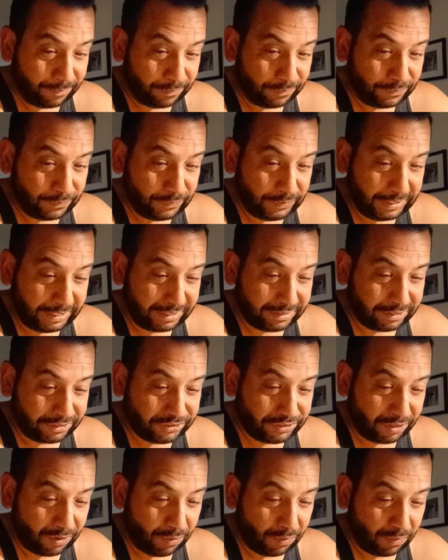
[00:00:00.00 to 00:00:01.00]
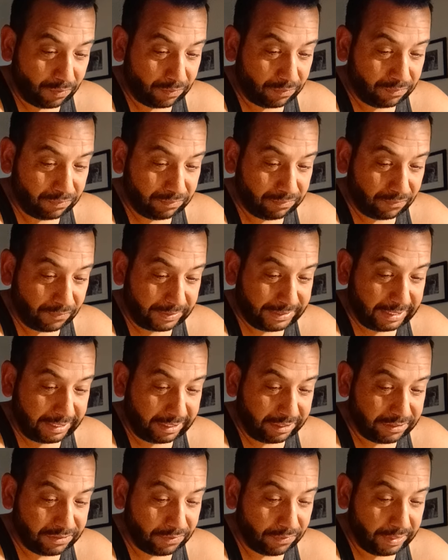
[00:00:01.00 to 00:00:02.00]
They get to show what they
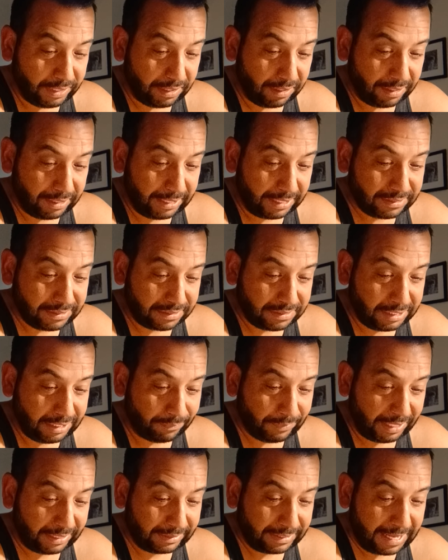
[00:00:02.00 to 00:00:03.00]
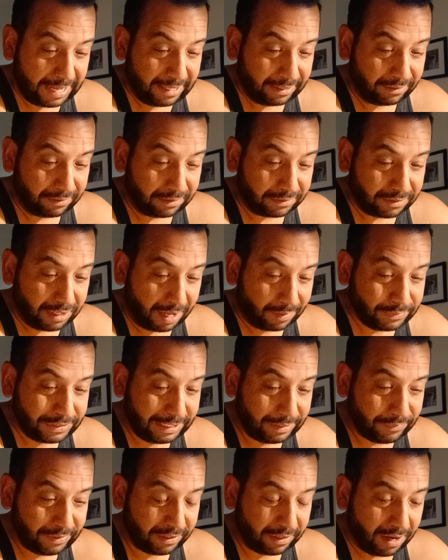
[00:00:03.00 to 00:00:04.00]
can do against a team like that, a top
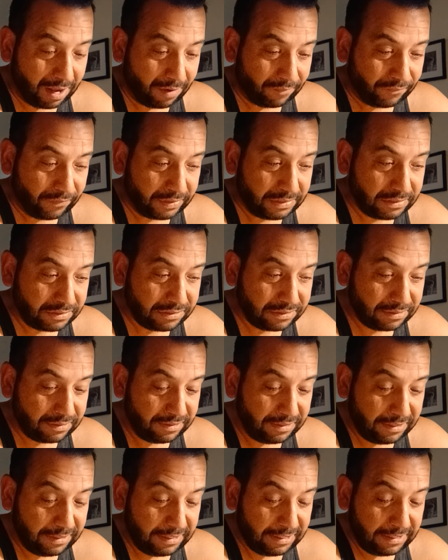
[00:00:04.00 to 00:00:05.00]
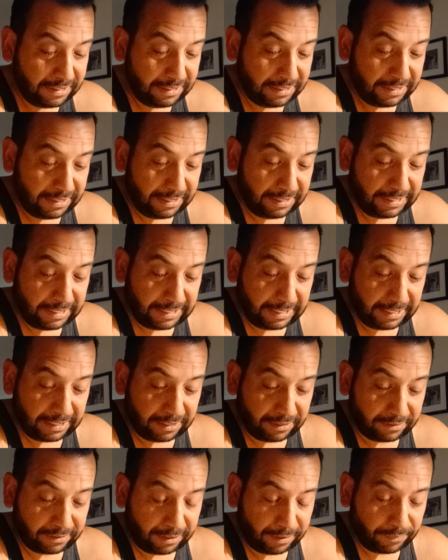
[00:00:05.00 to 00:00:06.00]
team in the conference.
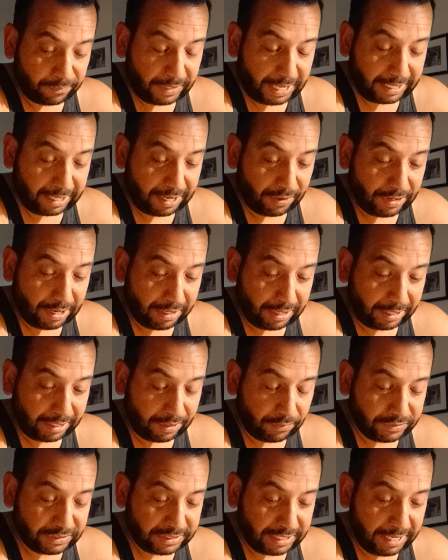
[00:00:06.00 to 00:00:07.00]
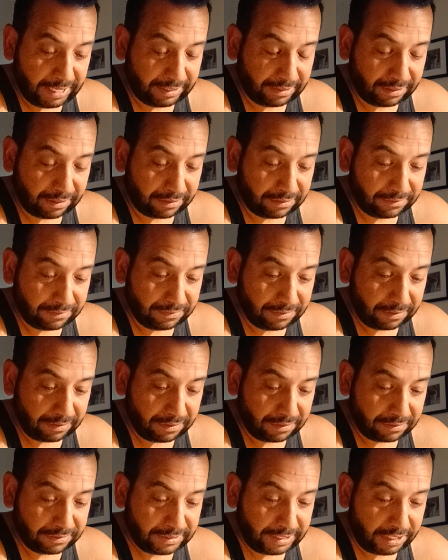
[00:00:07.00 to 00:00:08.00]
And like I was saying, the
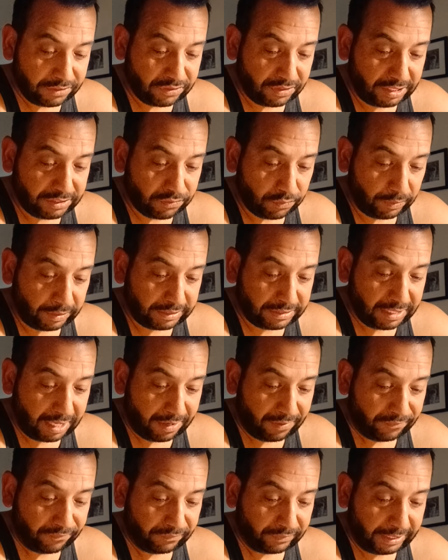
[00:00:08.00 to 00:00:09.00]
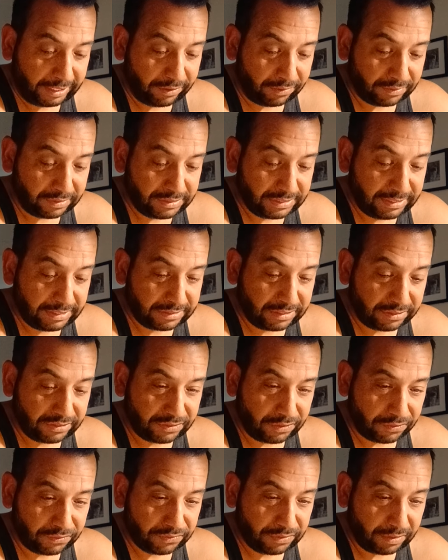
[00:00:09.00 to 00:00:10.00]
schedule gets really tough later in the season, so it's